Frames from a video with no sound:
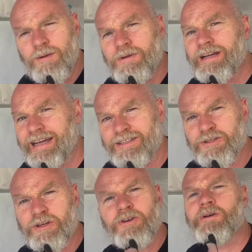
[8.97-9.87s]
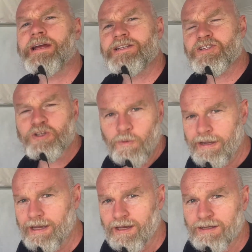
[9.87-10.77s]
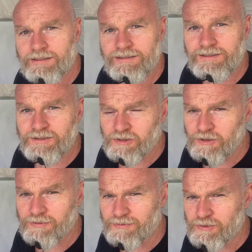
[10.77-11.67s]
want to get to the great square of